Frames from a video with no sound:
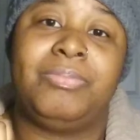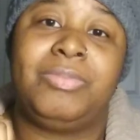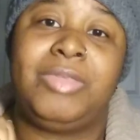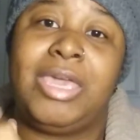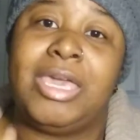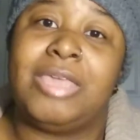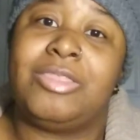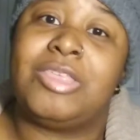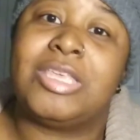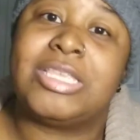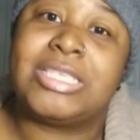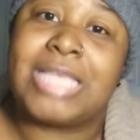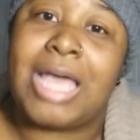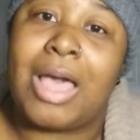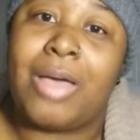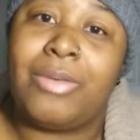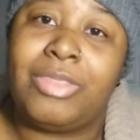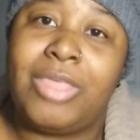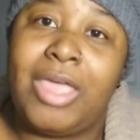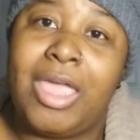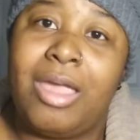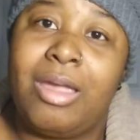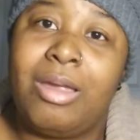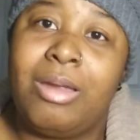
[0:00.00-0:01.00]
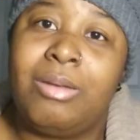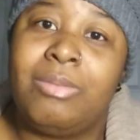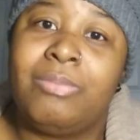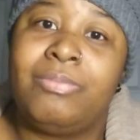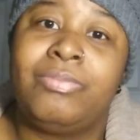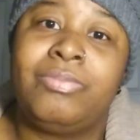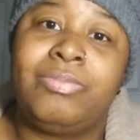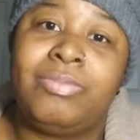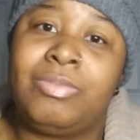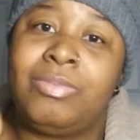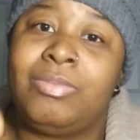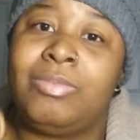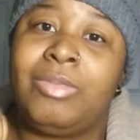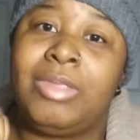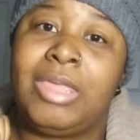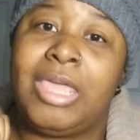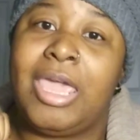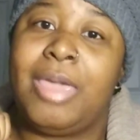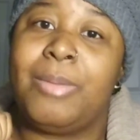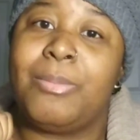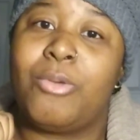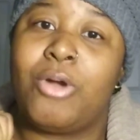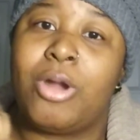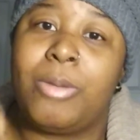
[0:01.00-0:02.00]
get this out there,
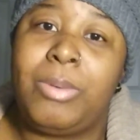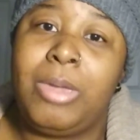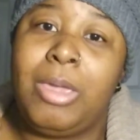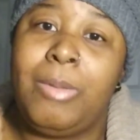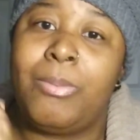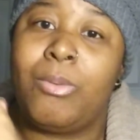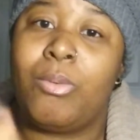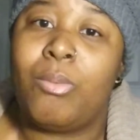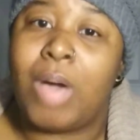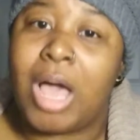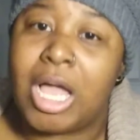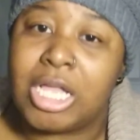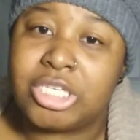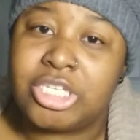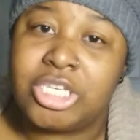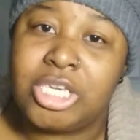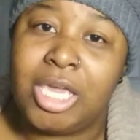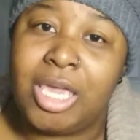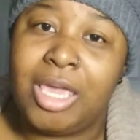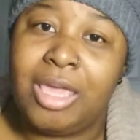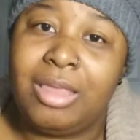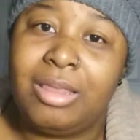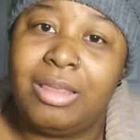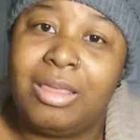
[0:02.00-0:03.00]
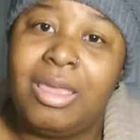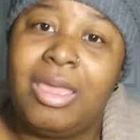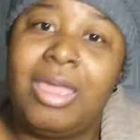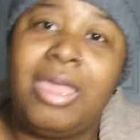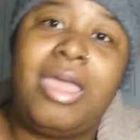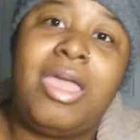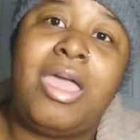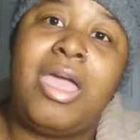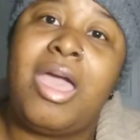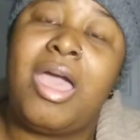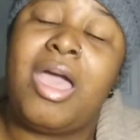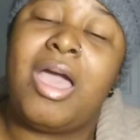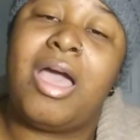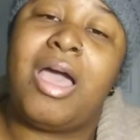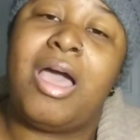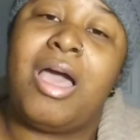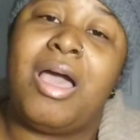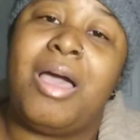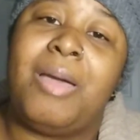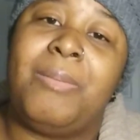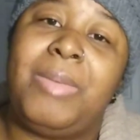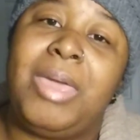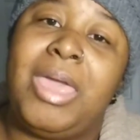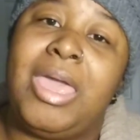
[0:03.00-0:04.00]
get more people watching it,
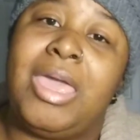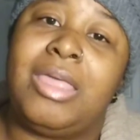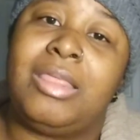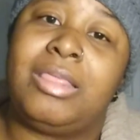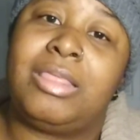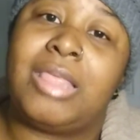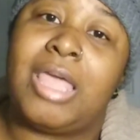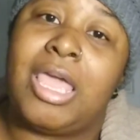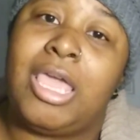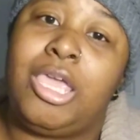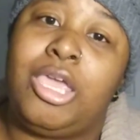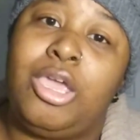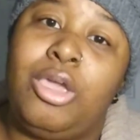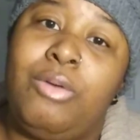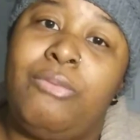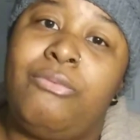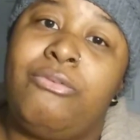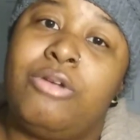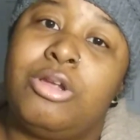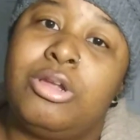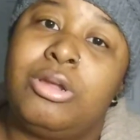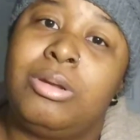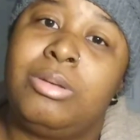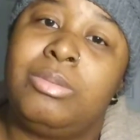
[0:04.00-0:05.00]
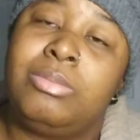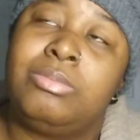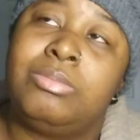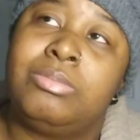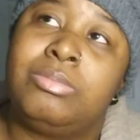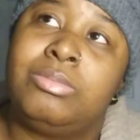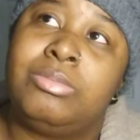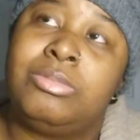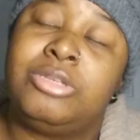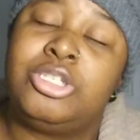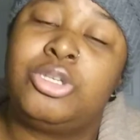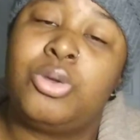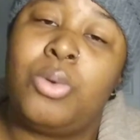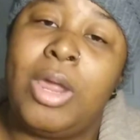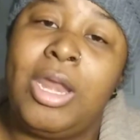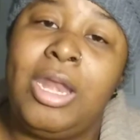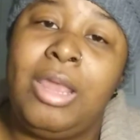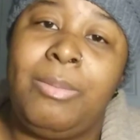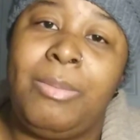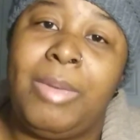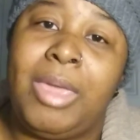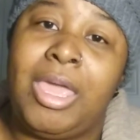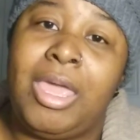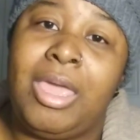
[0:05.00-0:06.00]
and thank you for
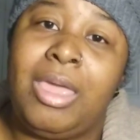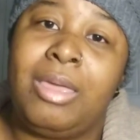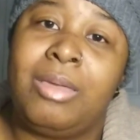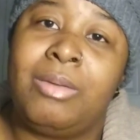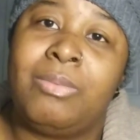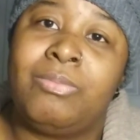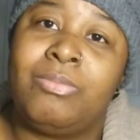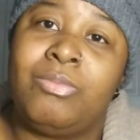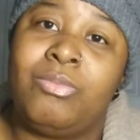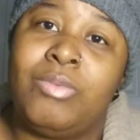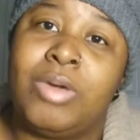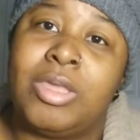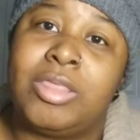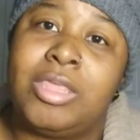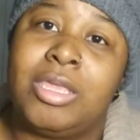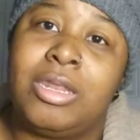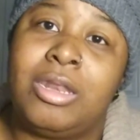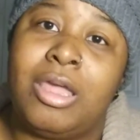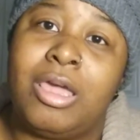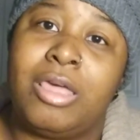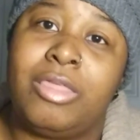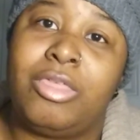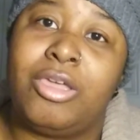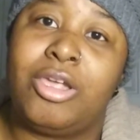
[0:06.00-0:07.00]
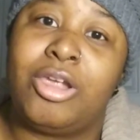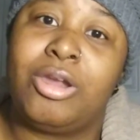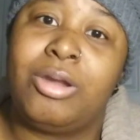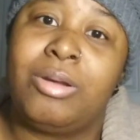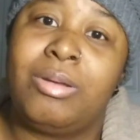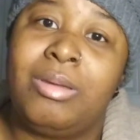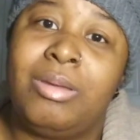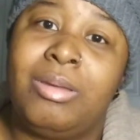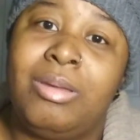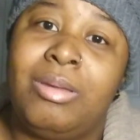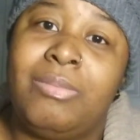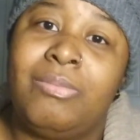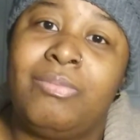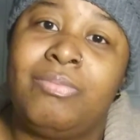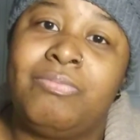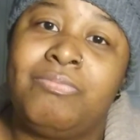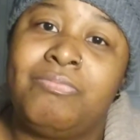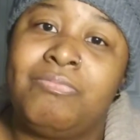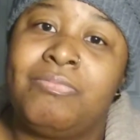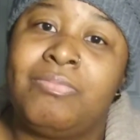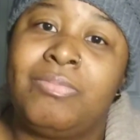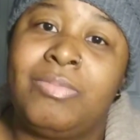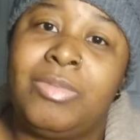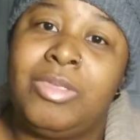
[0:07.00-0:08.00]
joining me with another
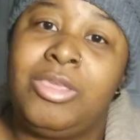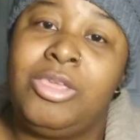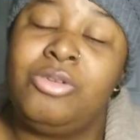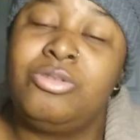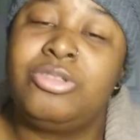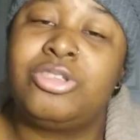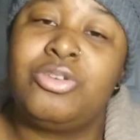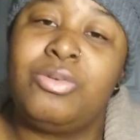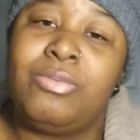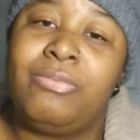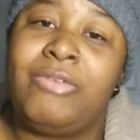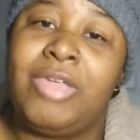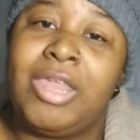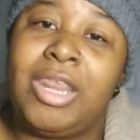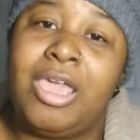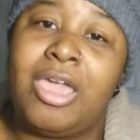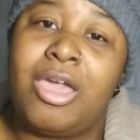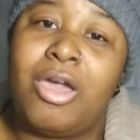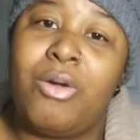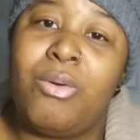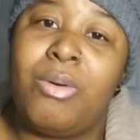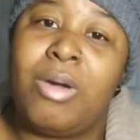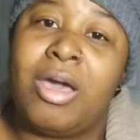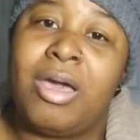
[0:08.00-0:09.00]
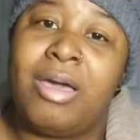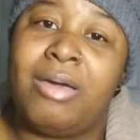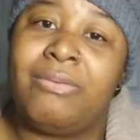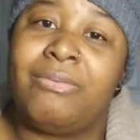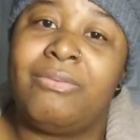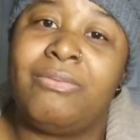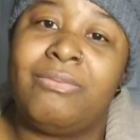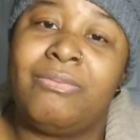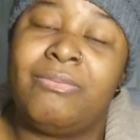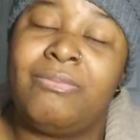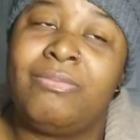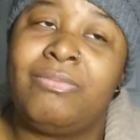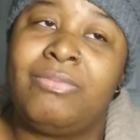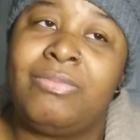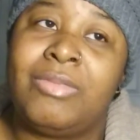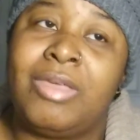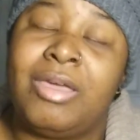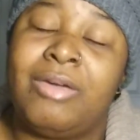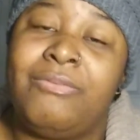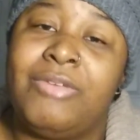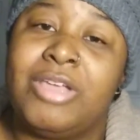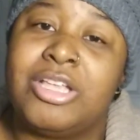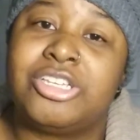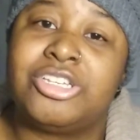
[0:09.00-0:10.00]
YouTube video of
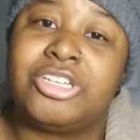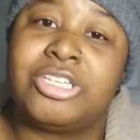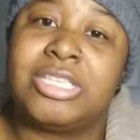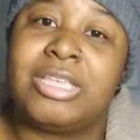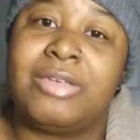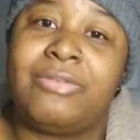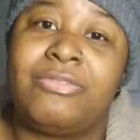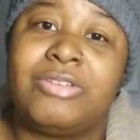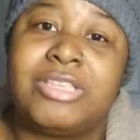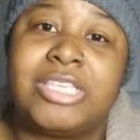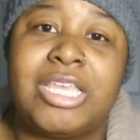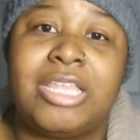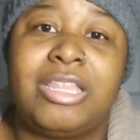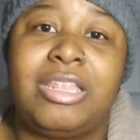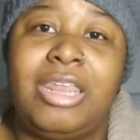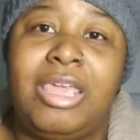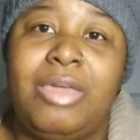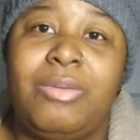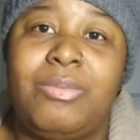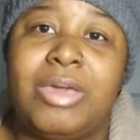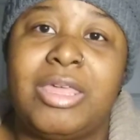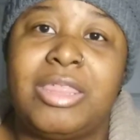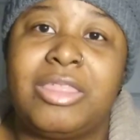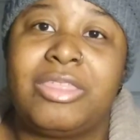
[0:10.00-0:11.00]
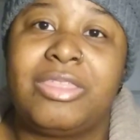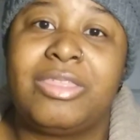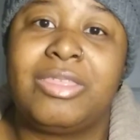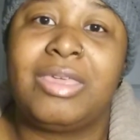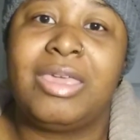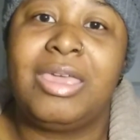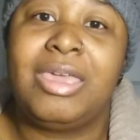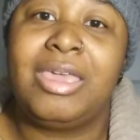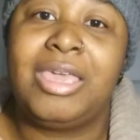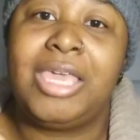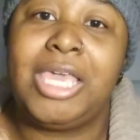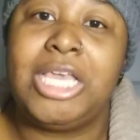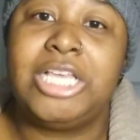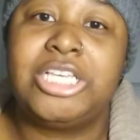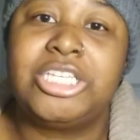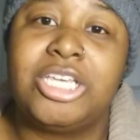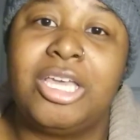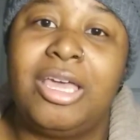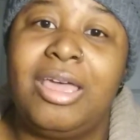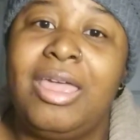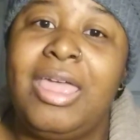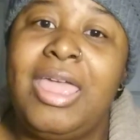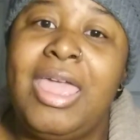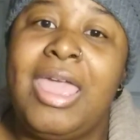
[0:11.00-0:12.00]
Adventures in Fertility with
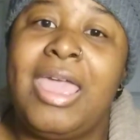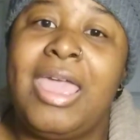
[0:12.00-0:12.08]
Keisha,